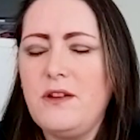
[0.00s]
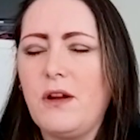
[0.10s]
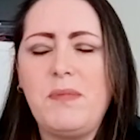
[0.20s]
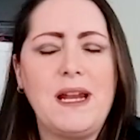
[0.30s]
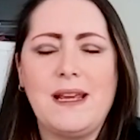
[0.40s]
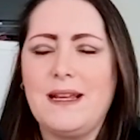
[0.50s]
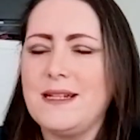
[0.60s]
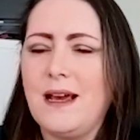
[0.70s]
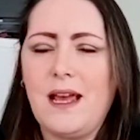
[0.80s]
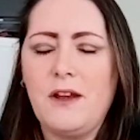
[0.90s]
not a panic
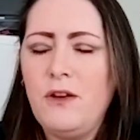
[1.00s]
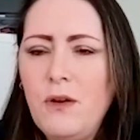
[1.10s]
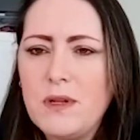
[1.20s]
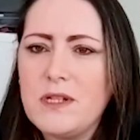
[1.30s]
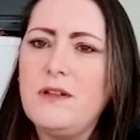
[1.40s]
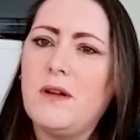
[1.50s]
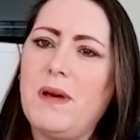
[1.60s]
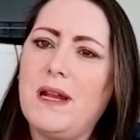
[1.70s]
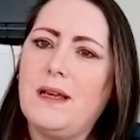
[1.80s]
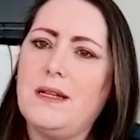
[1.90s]
attack. I know it's not a
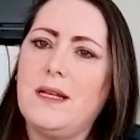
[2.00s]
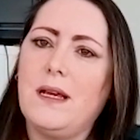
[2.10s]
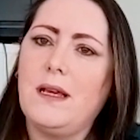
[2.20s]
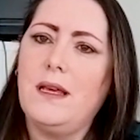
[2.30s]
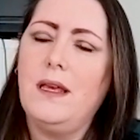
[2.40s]
panic attack.